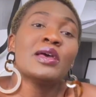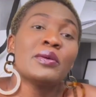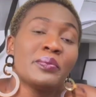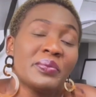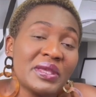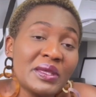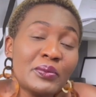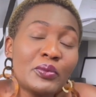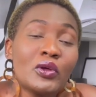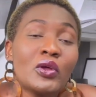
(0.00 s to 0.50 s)

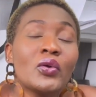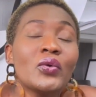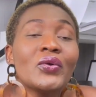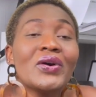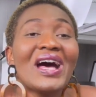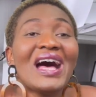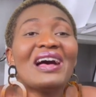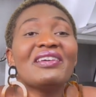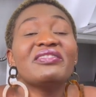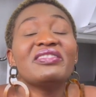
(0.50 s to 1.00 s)
People who
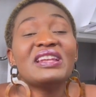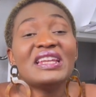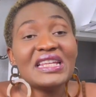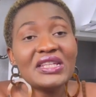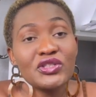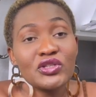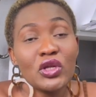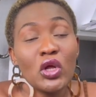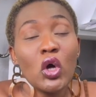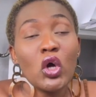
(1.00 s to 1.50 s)
have
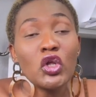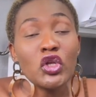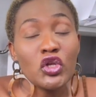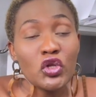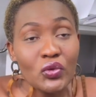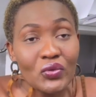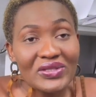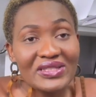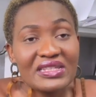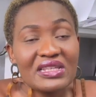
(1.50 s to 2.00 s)
little or
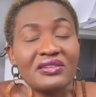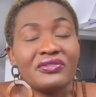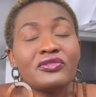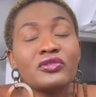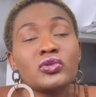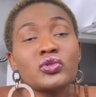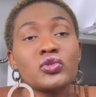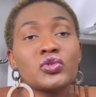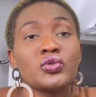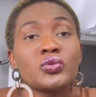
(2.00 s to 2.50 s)
no
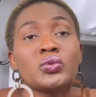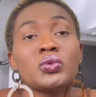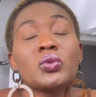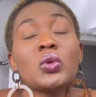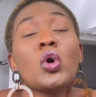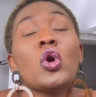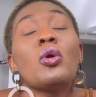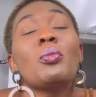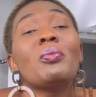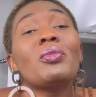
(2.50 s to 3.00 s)
self-control
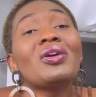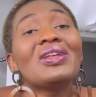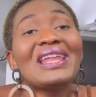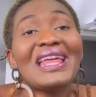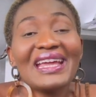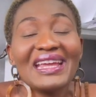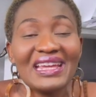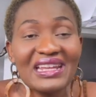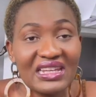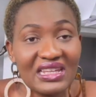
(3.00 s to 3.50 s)
are more
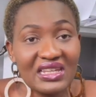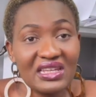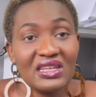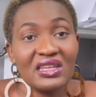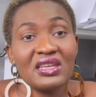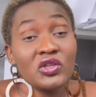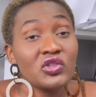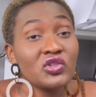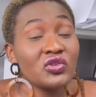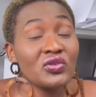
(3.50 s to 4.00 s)
likely
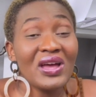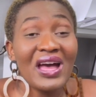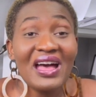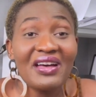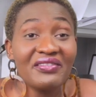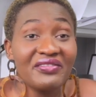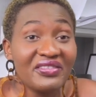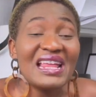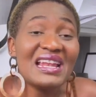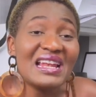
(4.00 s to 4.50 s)
to
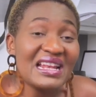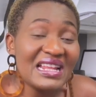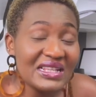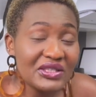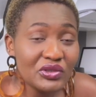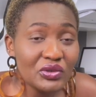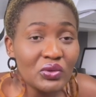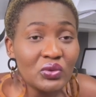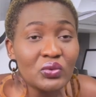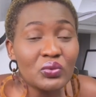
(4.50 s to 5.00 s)
have
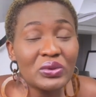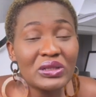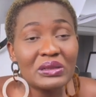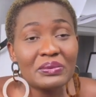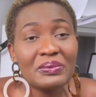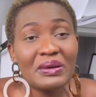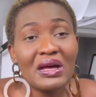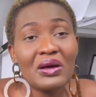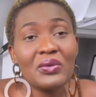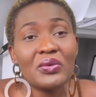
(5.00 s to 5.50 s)
little
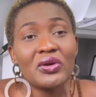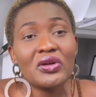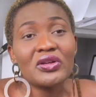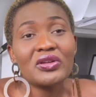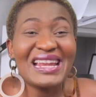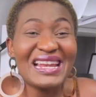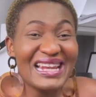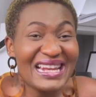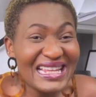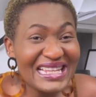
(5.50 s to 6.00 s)
willpower,
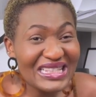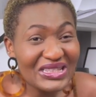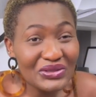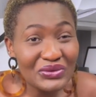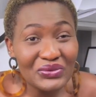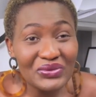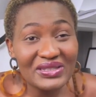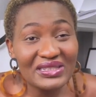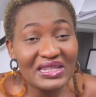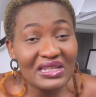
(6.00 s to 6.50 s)

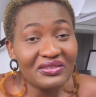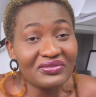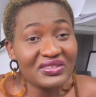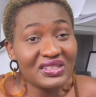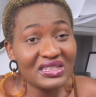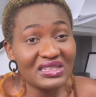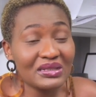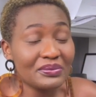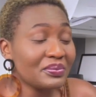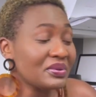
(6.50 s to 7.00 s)
little
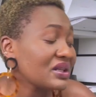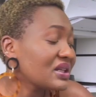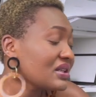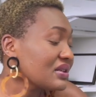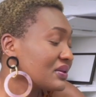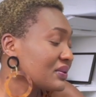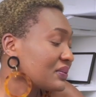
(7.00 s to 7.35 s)
self-discipline,